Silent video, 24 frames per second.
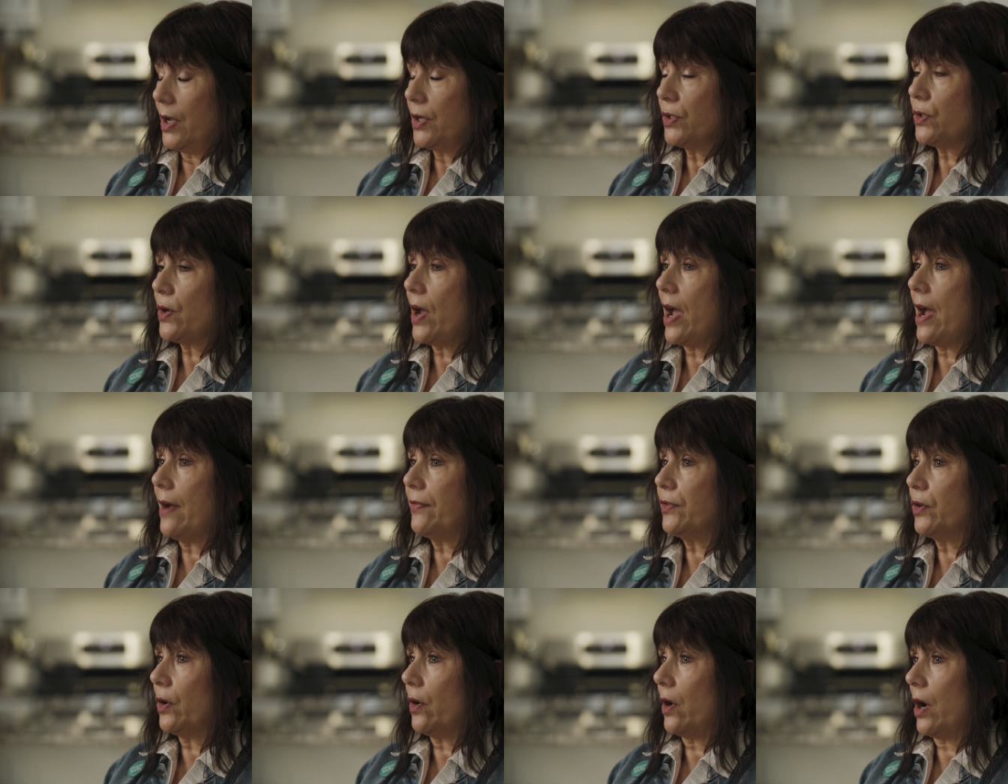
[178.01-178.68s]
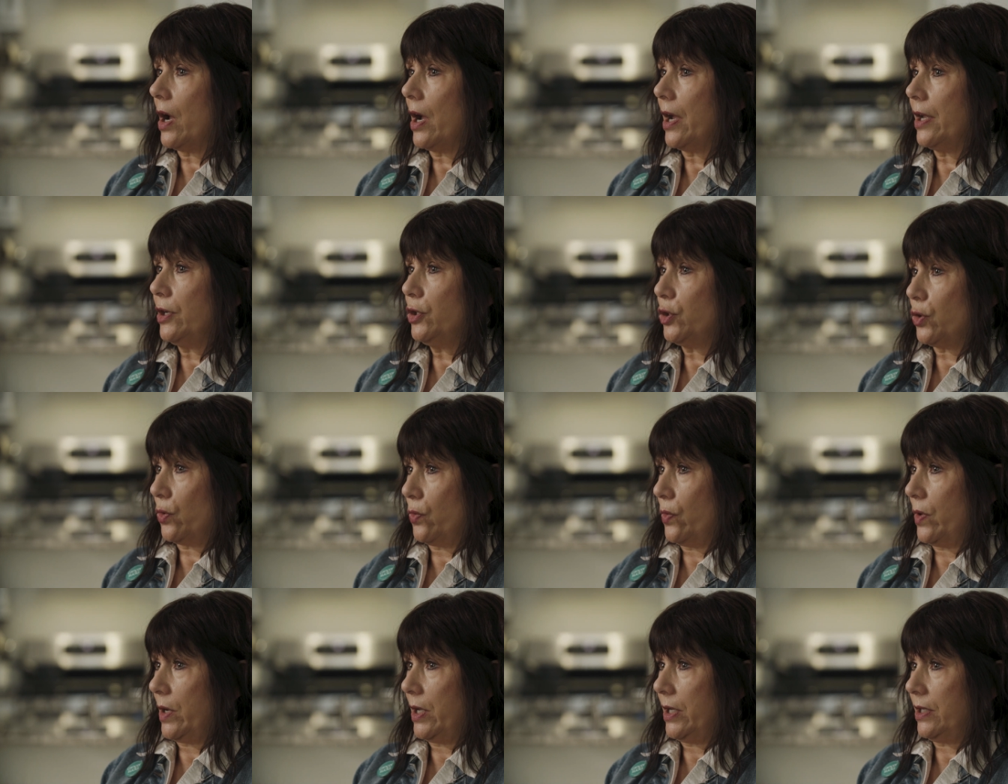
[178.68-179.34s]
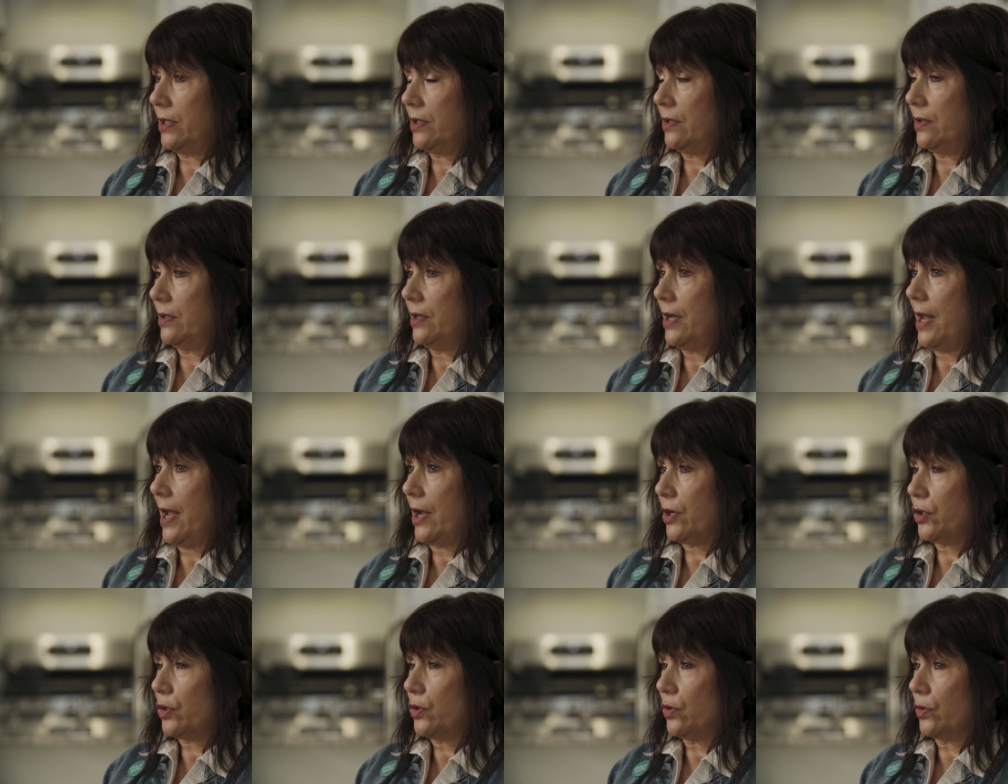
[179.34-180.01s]
So, after I joined the
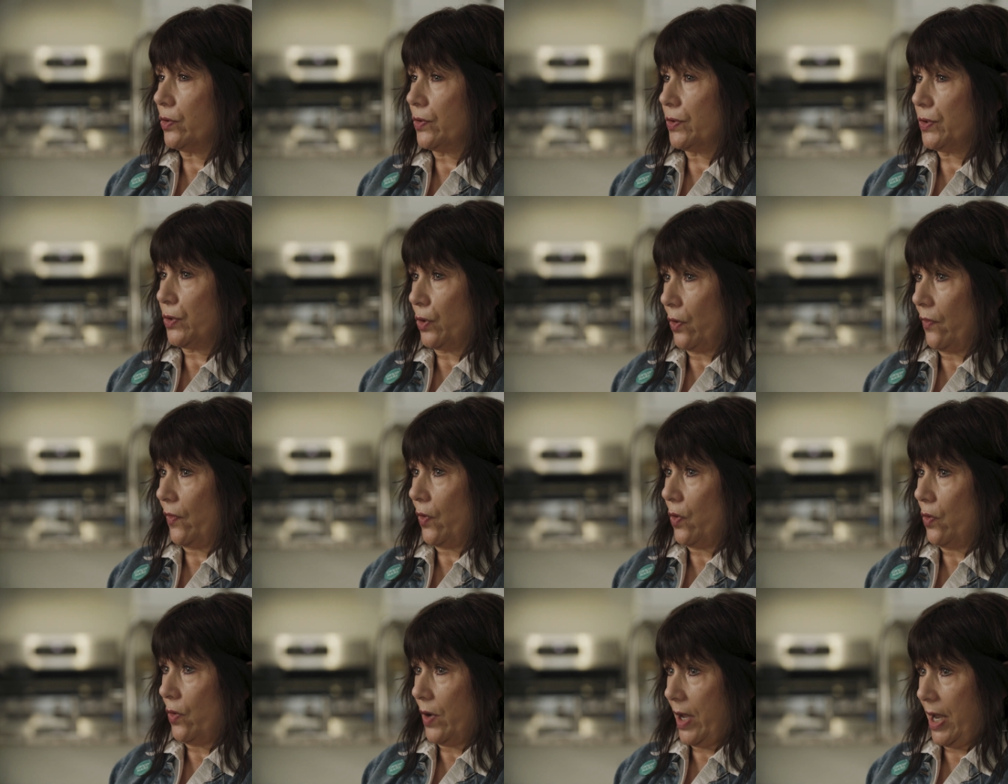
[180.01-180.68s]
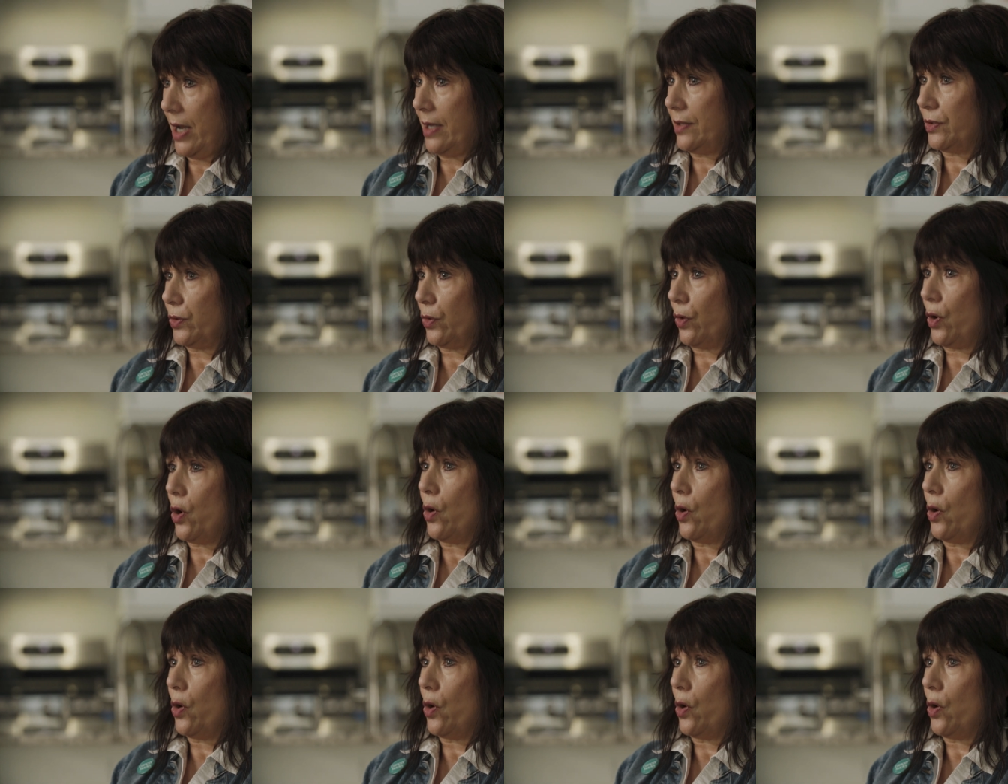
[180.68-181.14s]
National Cervical Cancer